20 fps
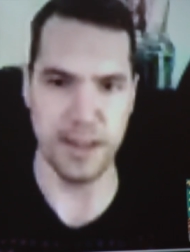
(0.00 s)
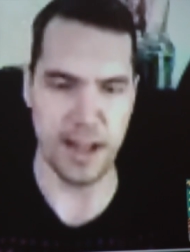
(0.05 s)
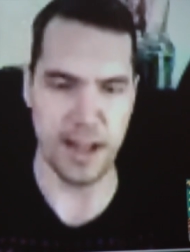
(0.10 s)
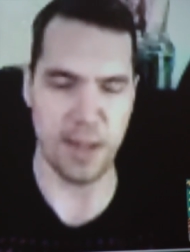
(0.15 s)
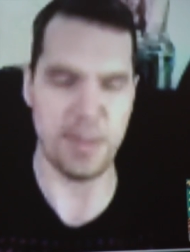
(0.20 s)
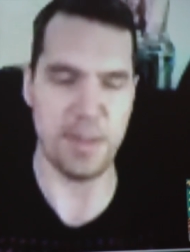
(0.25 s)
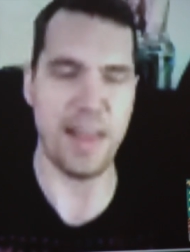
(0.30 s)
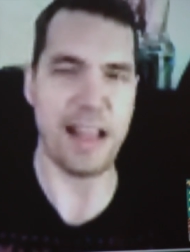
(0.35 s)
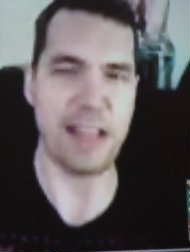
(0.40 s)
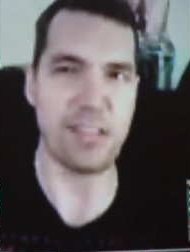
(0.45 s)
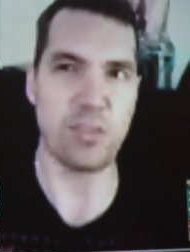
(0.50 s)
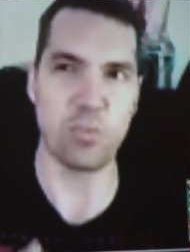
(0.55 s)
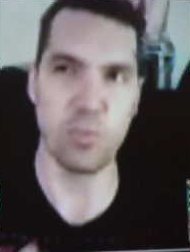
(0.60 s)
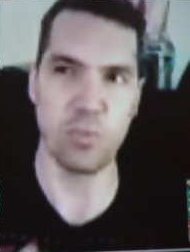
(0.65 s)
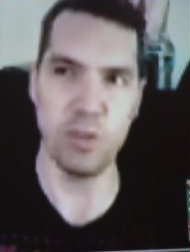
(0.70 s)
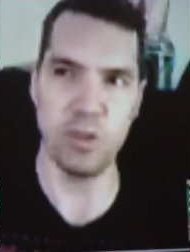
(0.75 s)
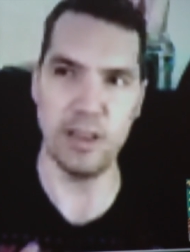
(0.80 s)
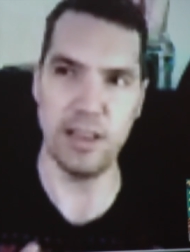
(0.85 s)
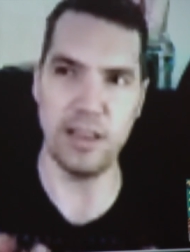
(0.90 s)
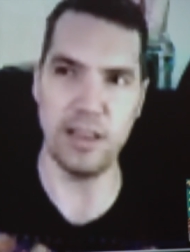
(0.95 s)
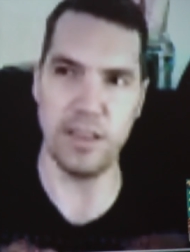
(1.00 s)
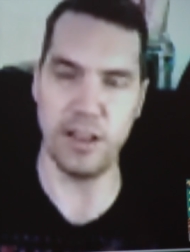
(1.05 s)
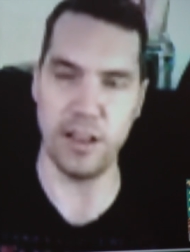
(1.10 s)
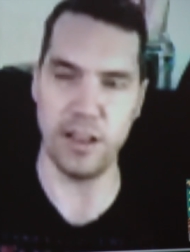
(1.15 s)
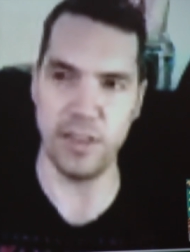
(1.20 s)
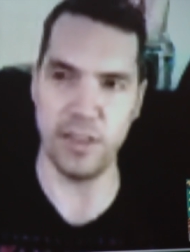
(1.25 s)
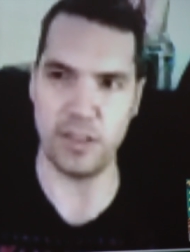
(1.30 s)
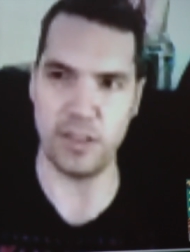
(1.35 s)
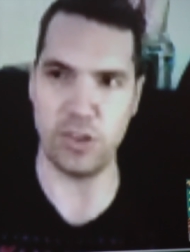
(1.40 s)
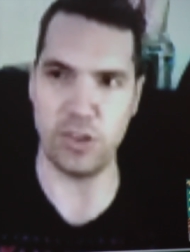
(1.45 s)
I mean, that's really the,
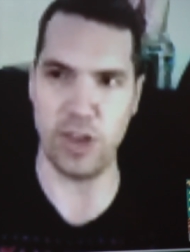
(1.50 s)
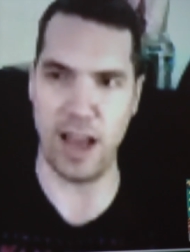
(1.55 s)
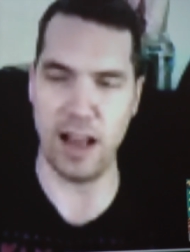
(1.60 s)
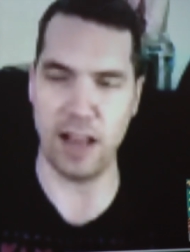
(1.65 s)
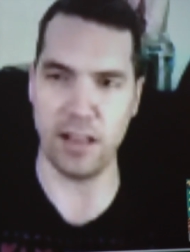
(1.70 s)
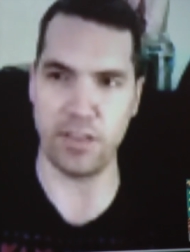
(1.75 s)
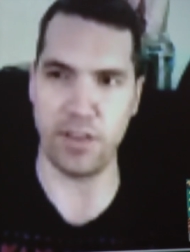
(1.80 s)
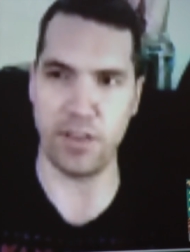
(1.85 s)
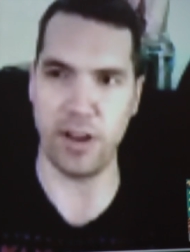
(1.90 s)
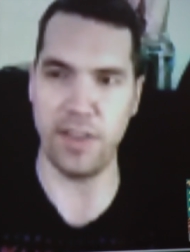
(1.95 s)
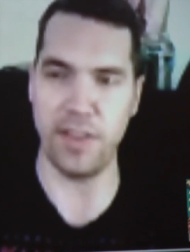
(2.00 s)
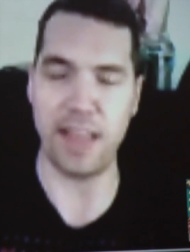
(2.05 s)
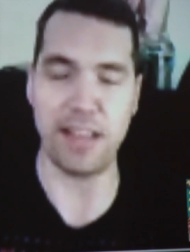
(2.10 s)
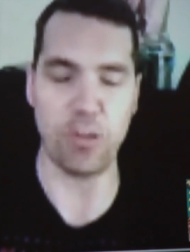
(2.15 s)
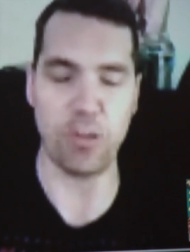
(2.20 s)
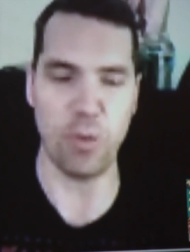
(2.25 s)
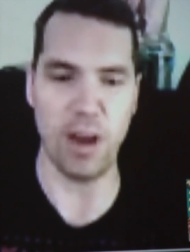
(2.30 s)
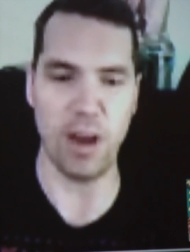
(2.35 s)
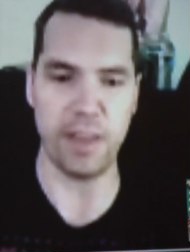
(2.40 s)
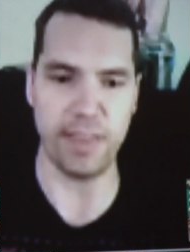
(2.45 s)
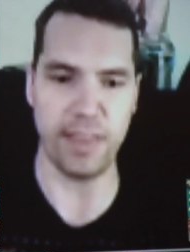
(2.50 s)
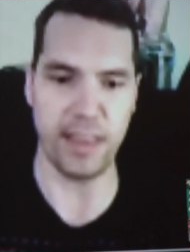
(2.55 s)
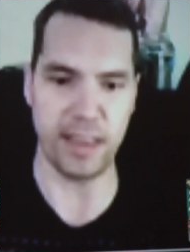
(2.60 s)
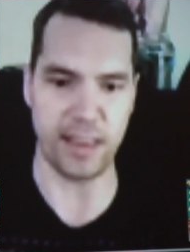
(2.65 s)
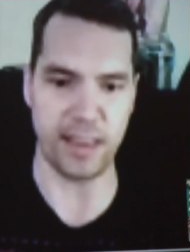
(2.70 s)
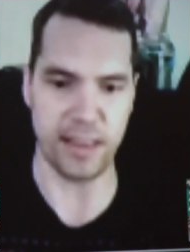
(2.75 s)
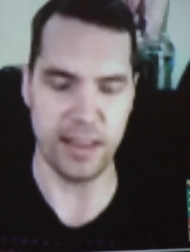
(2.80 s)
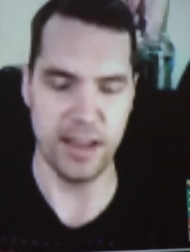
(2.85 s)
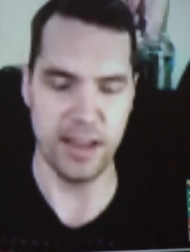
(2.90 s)
the challenge there. And that's why I think